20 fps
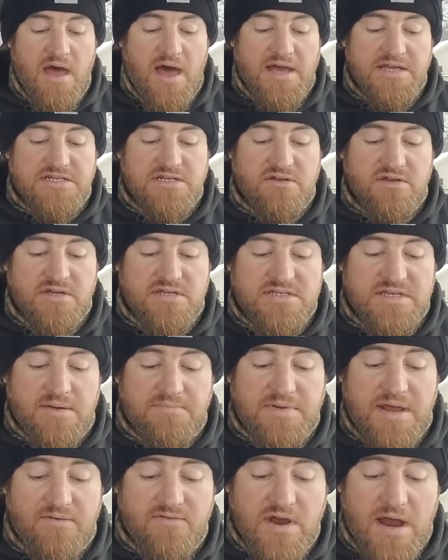I shall
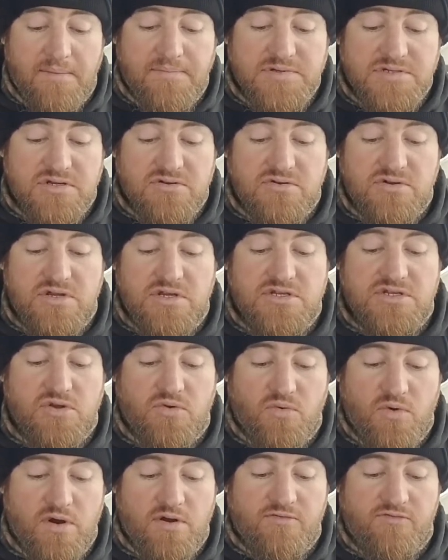accept every opportunity to
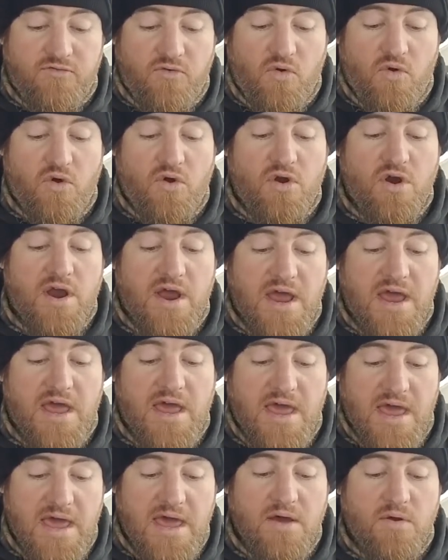work for
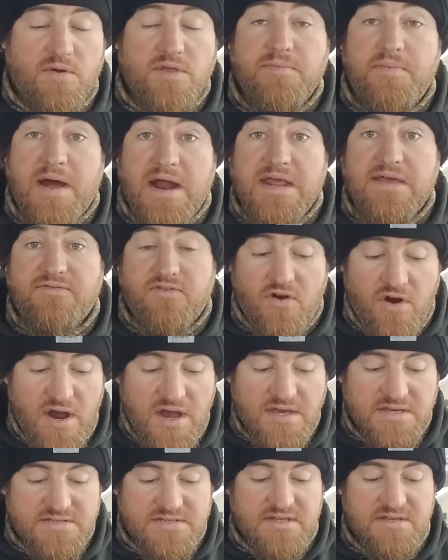AA or the body of
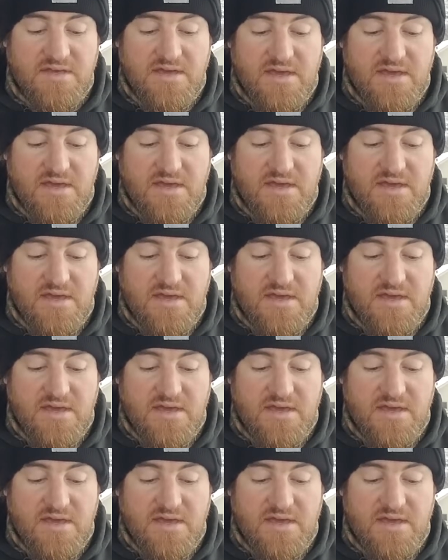Christ.